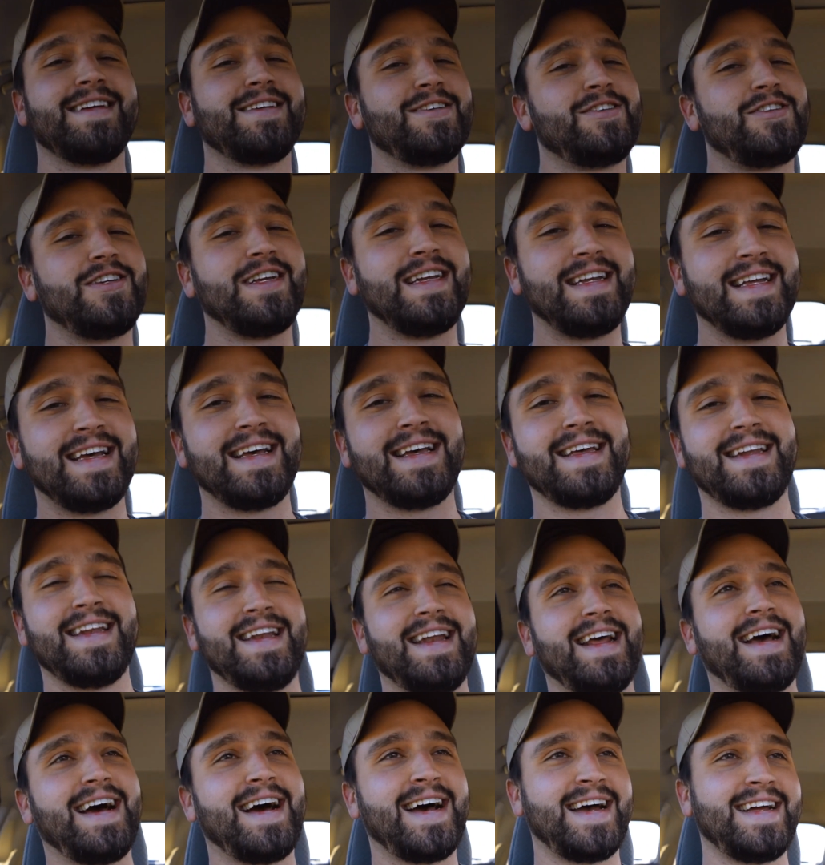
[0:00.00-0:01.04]
she did.
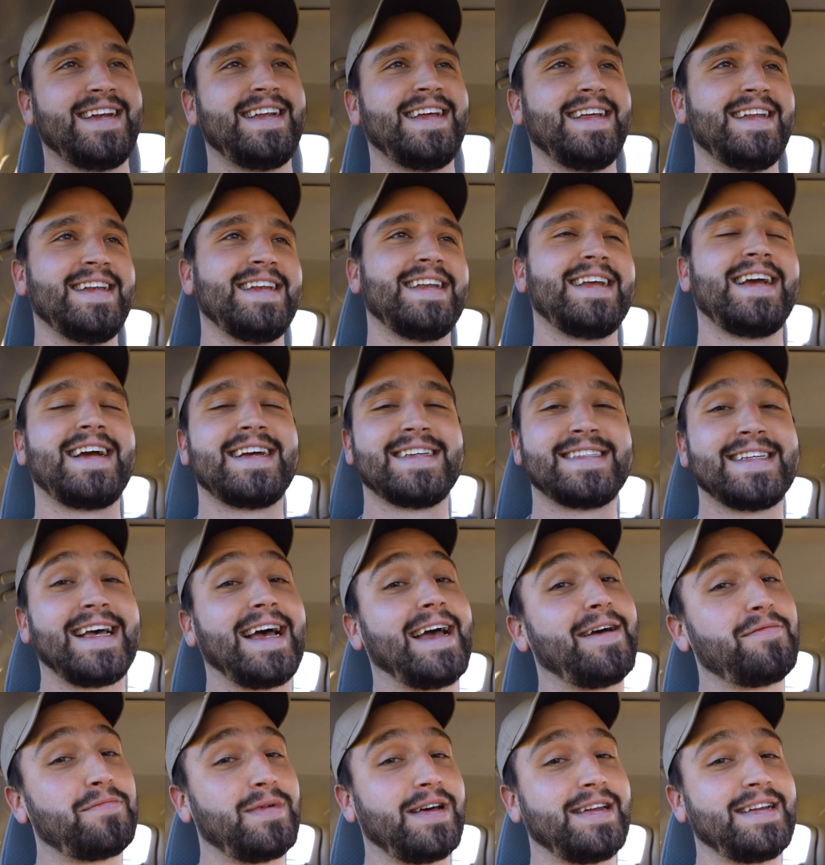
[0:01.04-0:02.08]
I didn't because
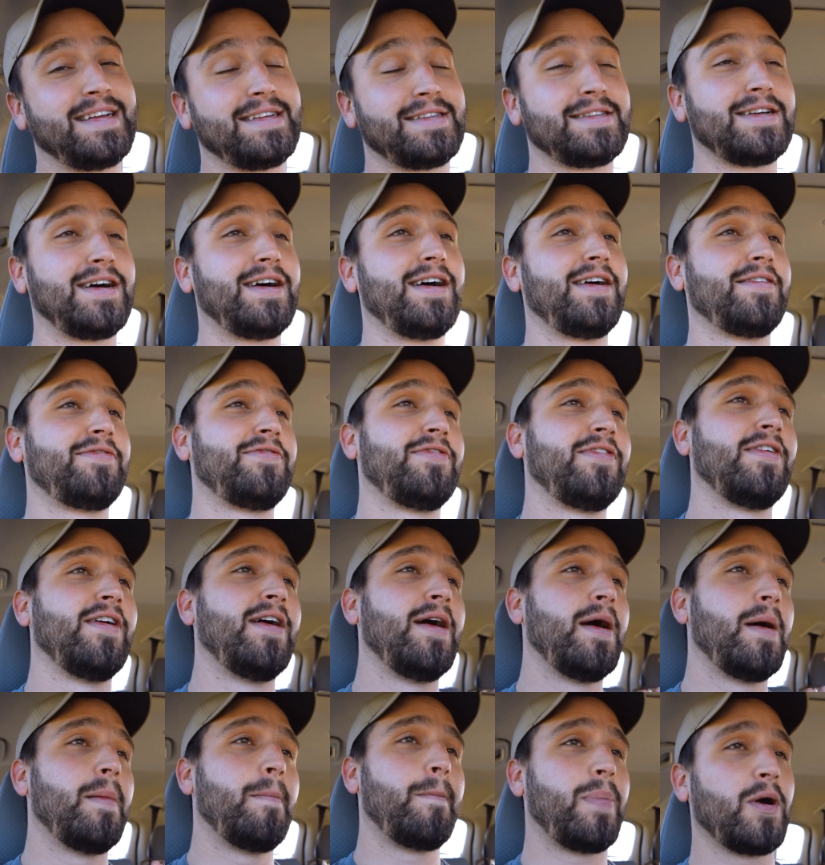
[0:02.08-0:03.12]
I have Mondays off.
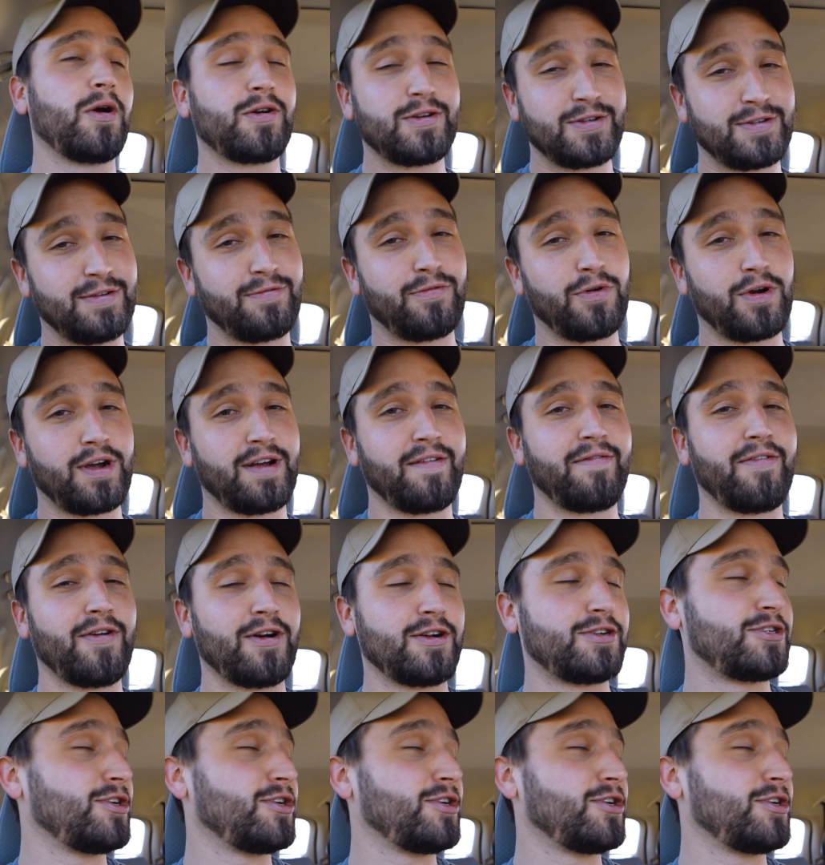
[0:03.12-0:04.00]
Perks of working for a